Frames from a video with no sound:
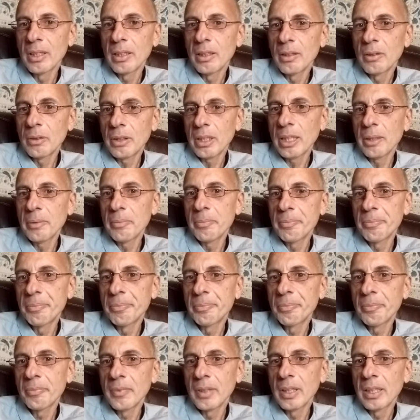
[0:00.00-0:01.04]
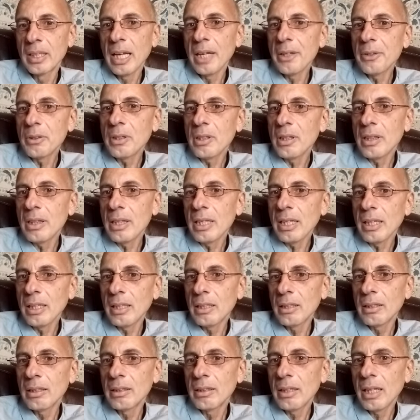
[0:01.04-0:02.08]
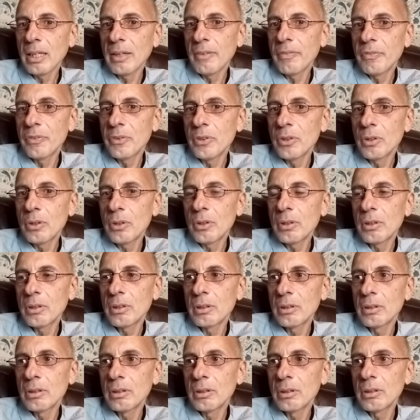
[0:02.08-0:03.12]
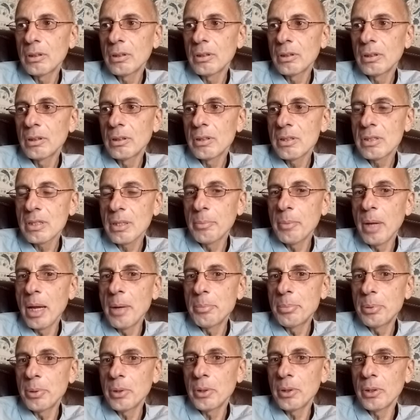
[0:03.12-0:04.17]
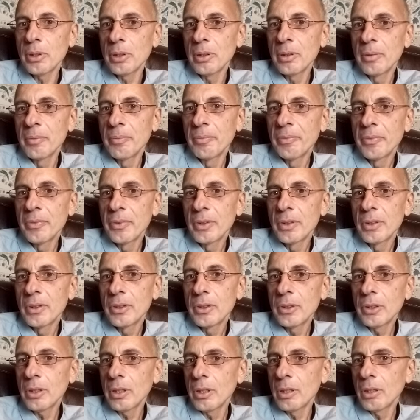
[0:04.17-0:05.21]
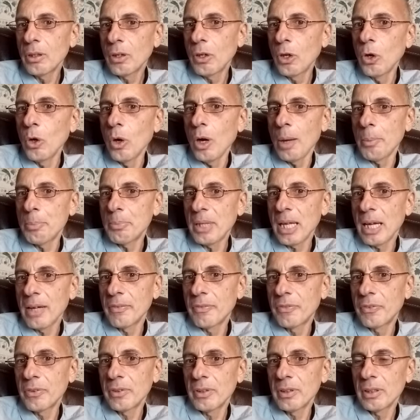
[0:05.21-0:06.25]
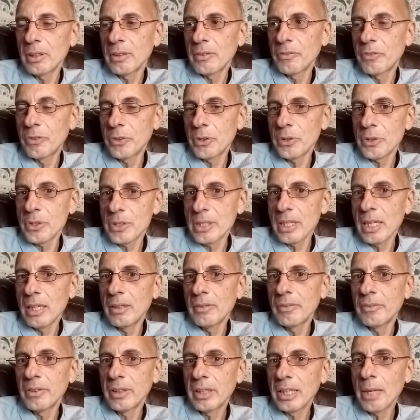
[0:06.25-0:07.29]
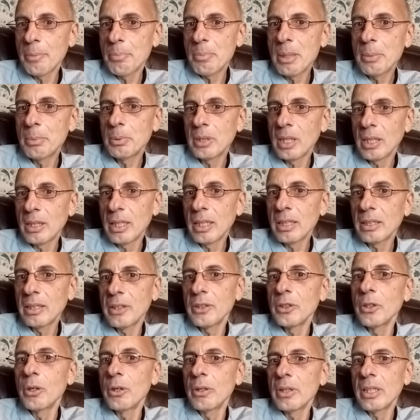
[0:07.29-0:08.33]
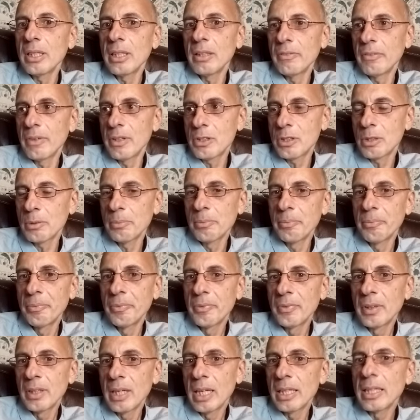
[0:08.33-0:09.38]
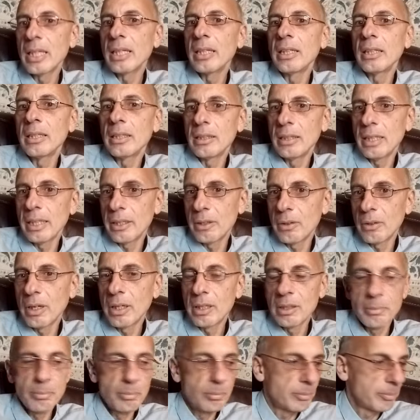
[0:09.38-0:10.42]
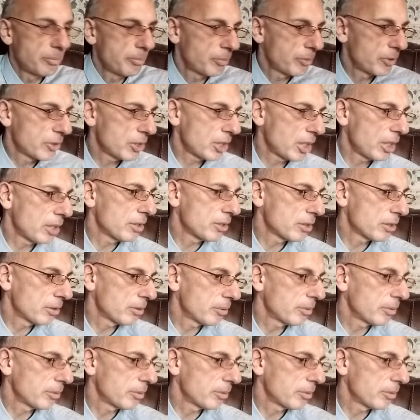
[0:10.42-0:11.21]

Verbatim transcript: Okay? Now you can think that if you're some emperor, you're going to co-opt that for yourself and get people to think that you're the invincible. And then later on change.